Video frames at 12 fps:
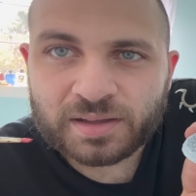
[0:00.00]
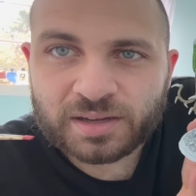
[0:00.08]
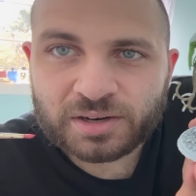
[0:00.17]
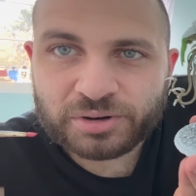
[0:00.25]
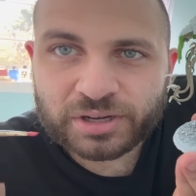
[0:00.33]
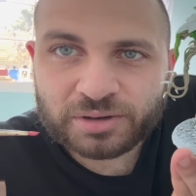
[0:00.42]

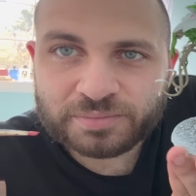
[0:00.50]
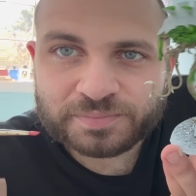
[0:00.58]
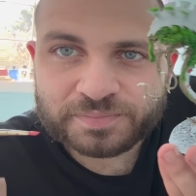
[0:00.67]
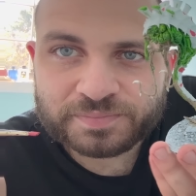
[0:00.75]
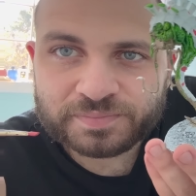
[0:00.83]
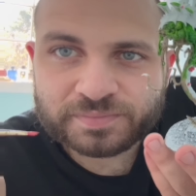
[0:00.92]
There we go.
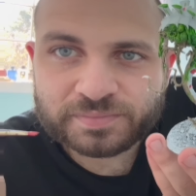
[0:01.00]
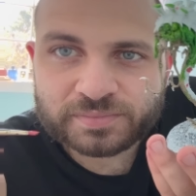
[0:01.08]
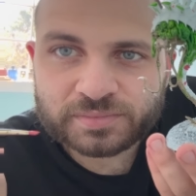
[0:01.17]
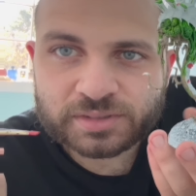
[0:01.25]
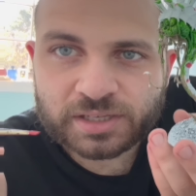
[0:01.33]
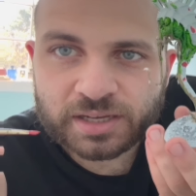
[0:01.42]

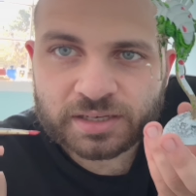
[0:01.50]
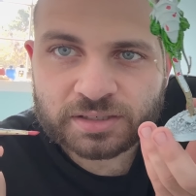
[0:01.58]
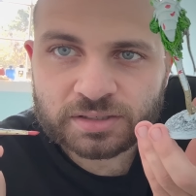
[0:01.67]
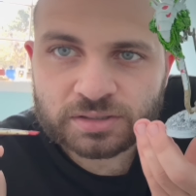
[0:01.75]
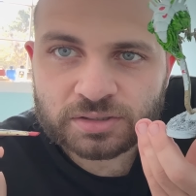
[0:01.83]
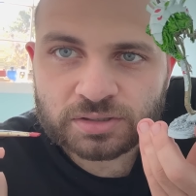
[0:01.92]

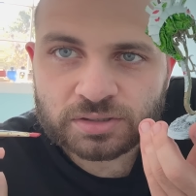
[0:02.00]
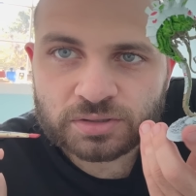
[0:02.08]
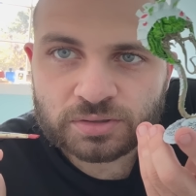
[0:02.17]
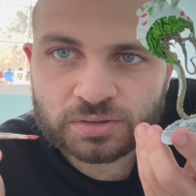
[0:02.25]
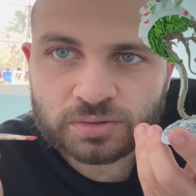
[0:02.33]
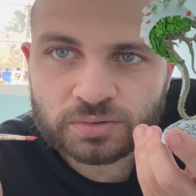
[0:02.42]
10
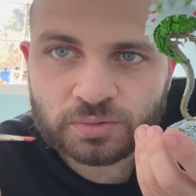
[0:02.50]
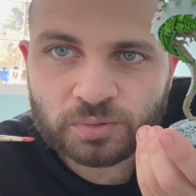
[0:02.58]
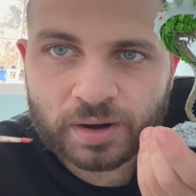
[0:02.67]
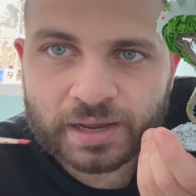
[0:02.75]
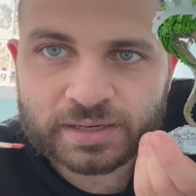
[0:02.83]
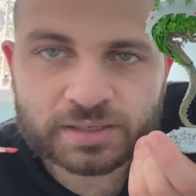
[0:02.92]

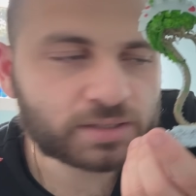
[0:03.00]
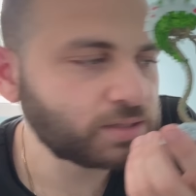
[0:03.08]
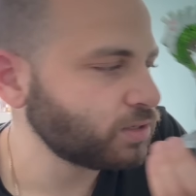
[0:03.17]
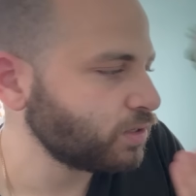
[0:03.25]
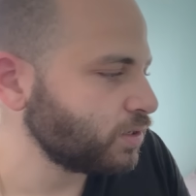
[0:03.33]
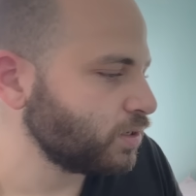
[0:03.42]
red
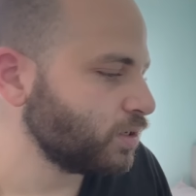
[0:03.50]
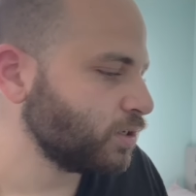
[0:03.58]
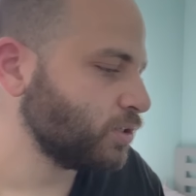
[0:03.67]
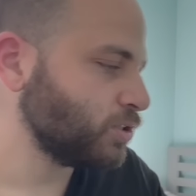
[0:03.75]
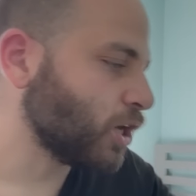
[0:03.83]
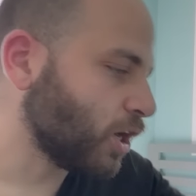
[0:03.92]

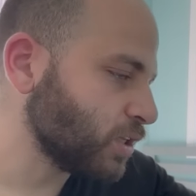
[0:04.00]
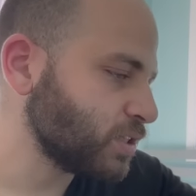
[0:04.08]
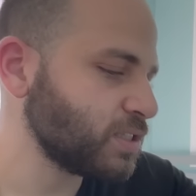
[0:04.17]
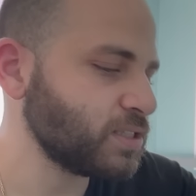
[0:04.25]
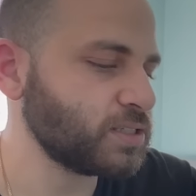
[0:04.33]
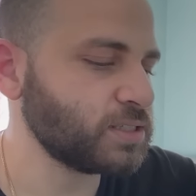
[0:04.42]

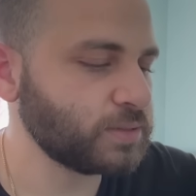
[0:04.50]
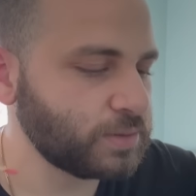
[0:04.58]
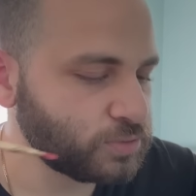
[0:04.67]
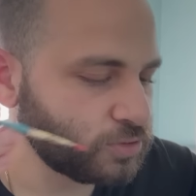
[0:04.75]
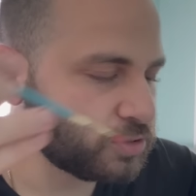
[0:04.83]
dots. Sometimes they're